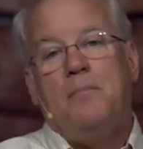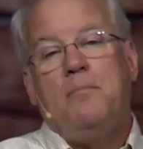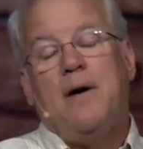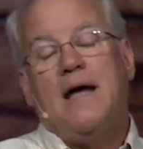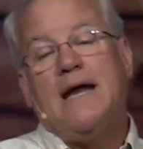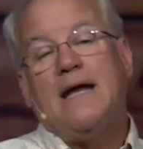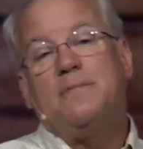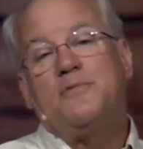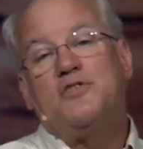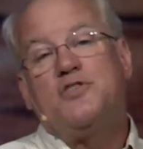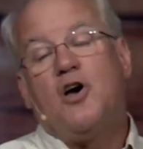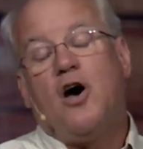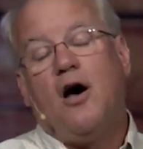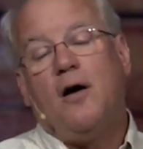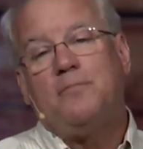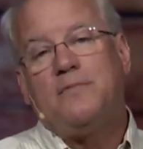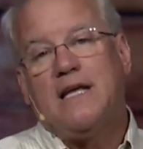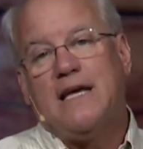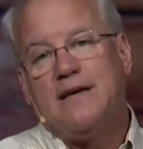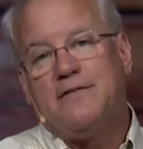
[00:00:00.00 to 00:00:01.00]
My name is
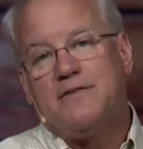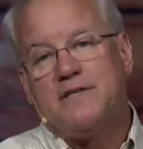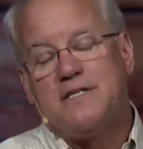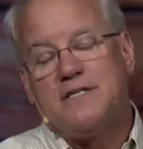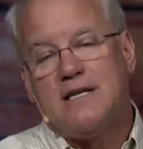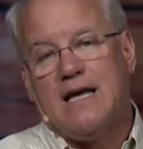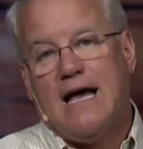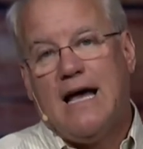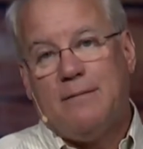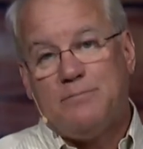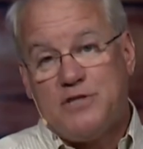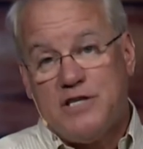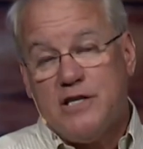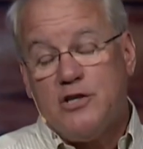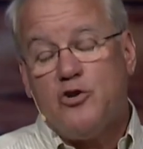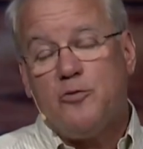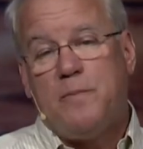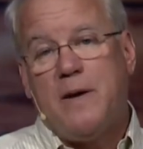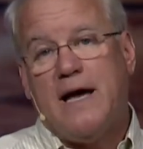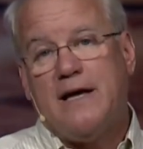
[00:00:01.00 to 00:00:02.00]
Tom Davis. I'm
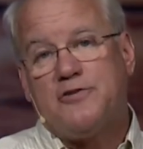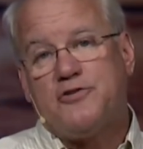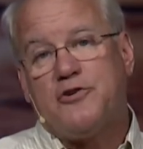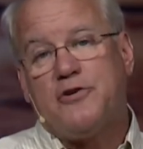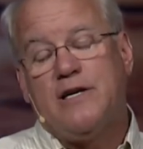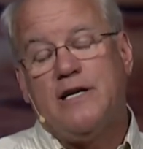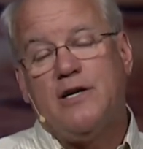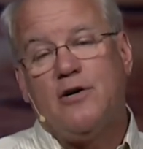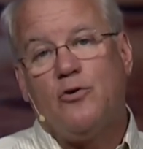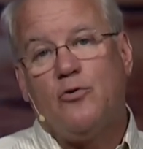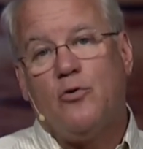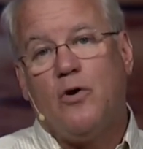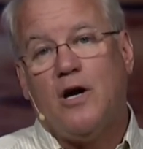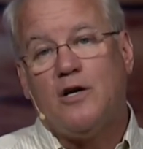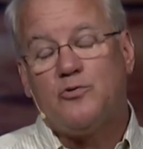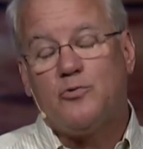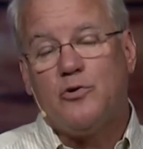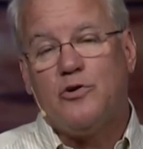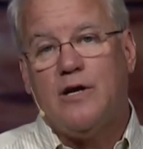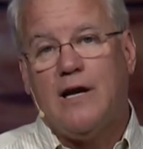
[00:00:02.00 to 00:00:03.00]
senior pastor here at
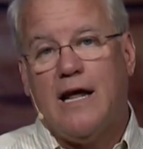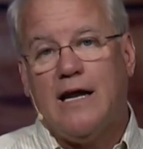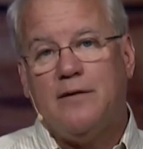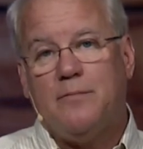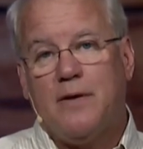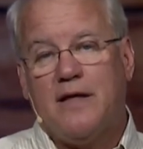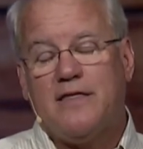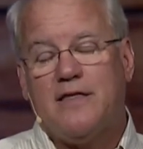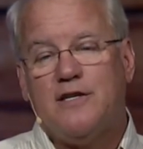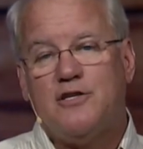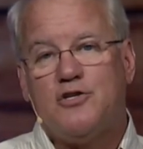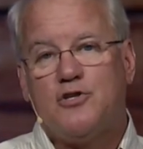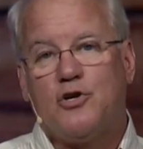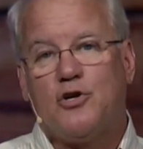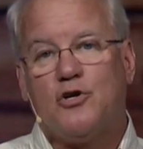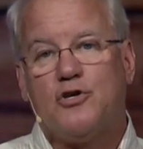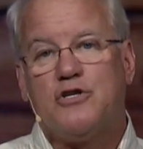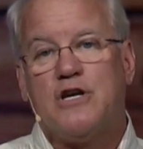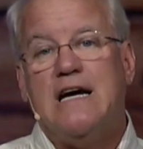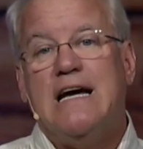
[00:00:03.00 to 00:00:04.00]
Roswell United Methodist
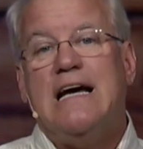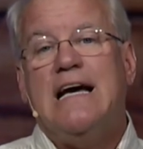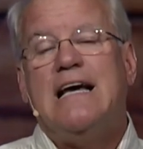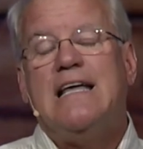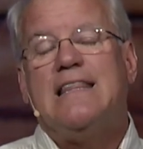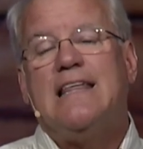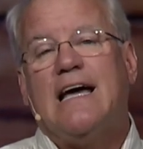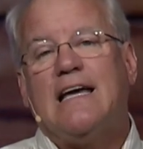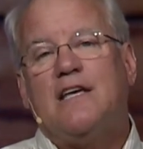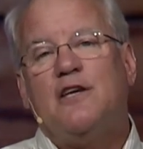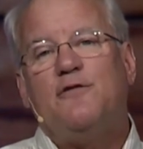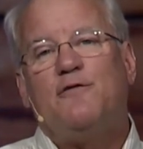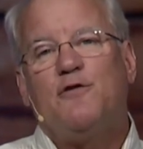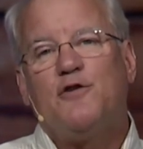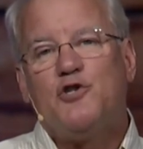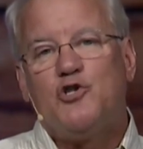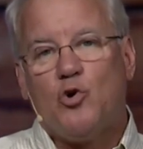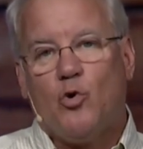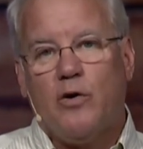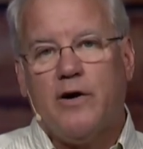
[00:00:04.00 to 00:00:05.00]
Church. Thank you
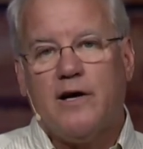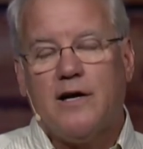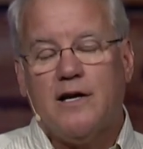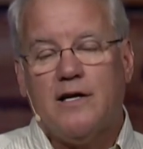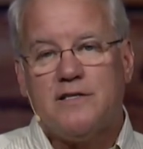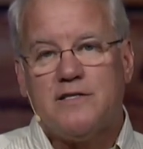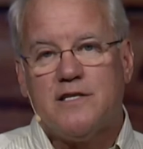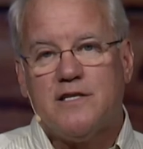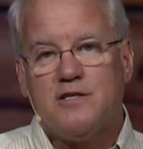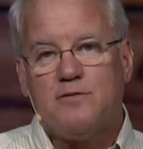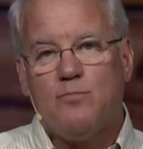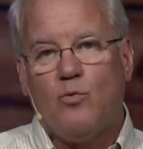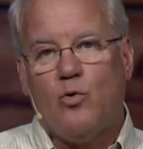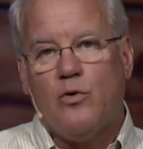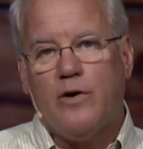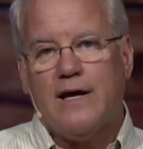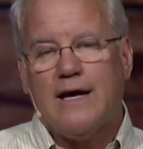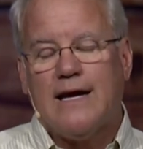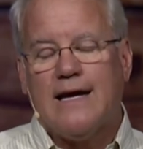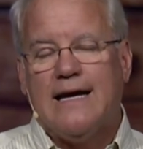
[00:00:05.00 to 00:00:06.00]
for joining us this
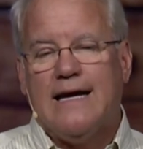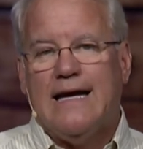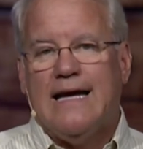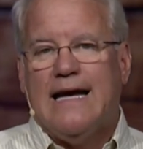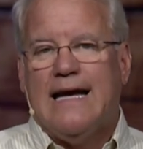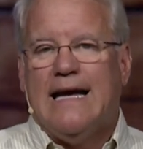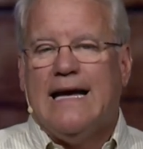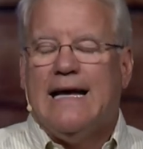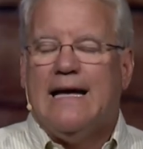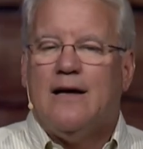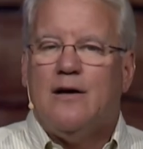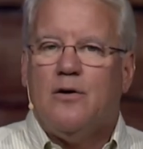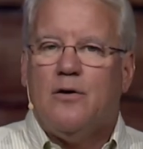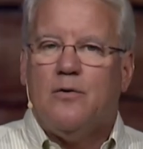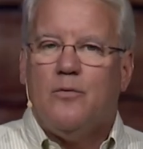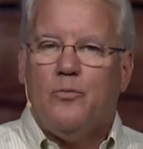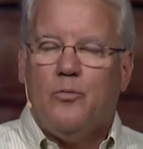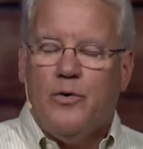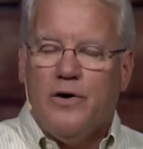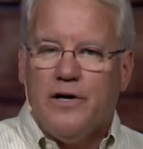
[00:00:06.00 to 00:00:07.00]
morning.
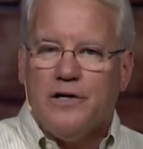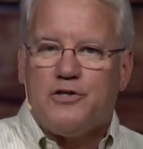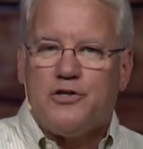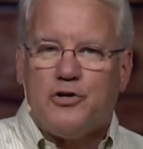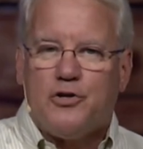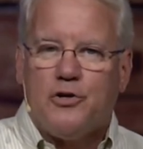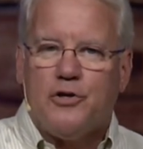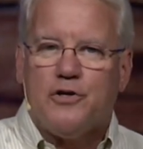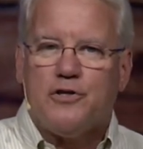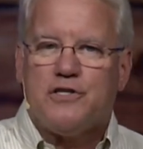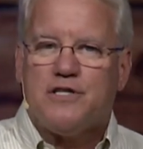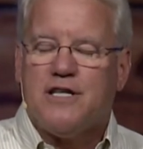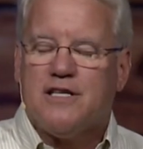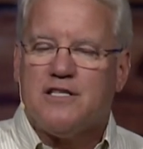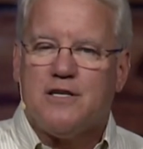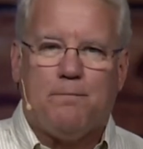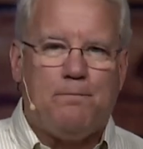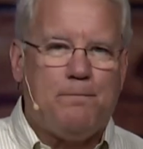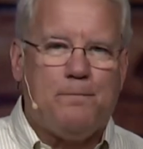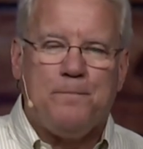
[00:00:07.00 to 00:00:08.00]
We're a church
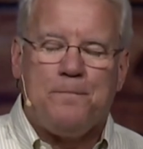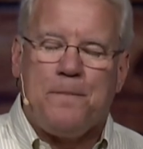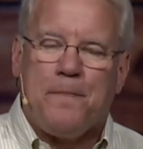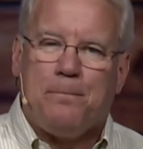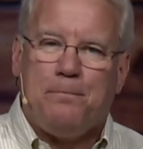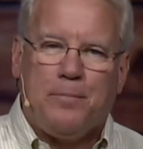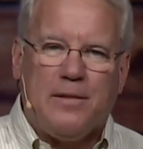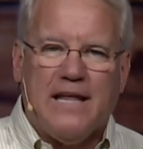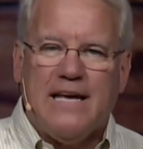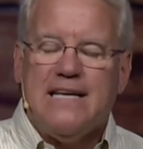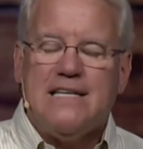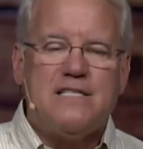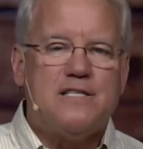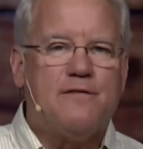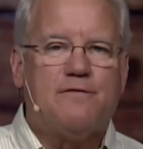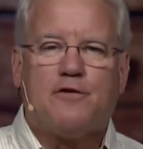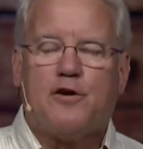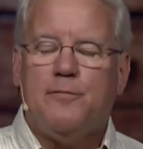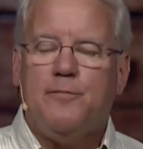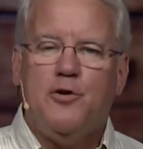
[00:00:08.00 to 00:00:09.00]
that's a place
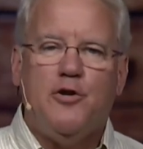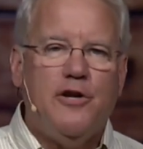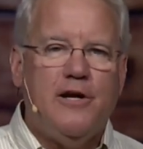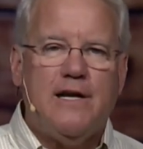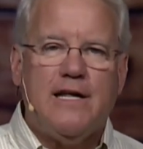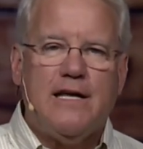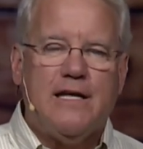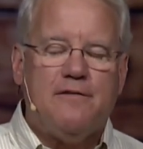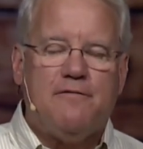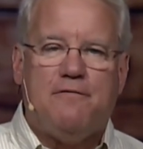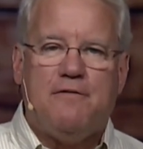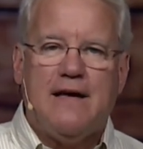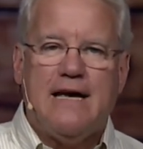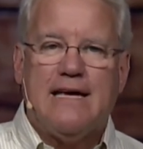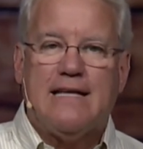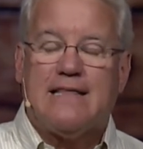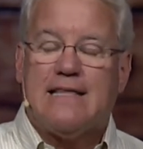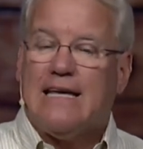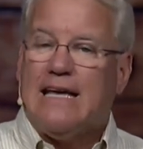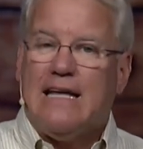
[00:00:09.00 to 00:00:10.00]
of community and
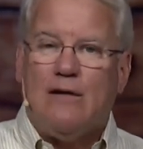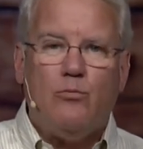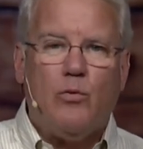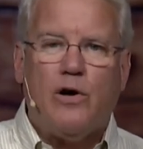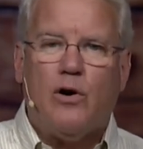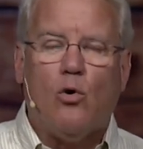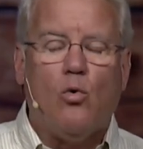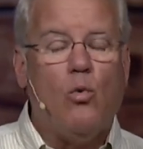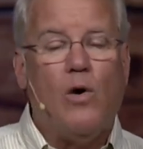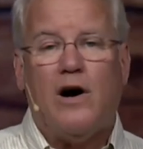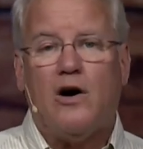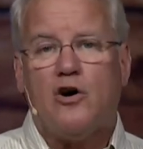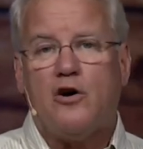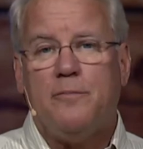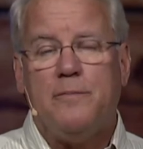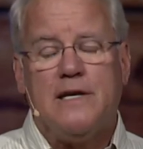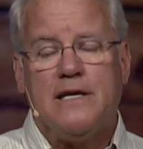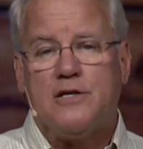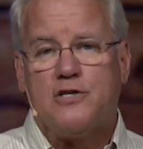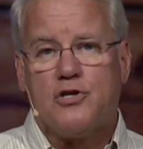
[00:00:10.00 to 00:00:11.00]
faith, and we're a
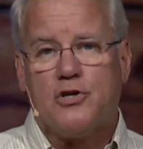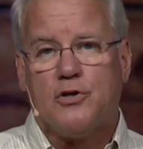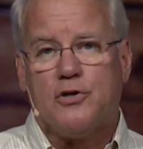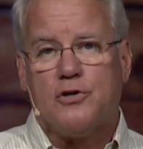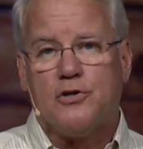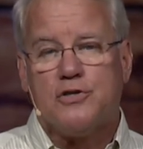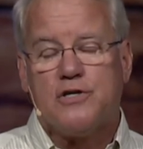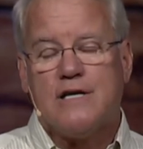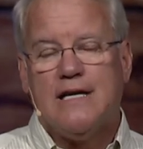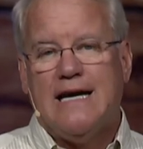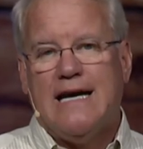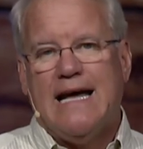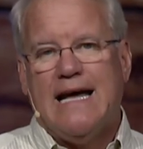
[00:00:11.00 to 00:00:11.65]
welcoming church.